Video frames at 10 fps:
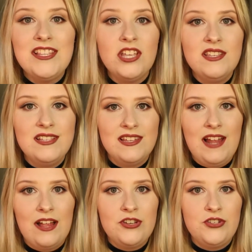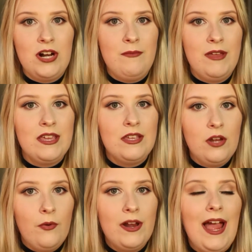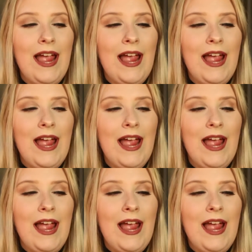I saw this at the dollar store, and I'm like, you know what?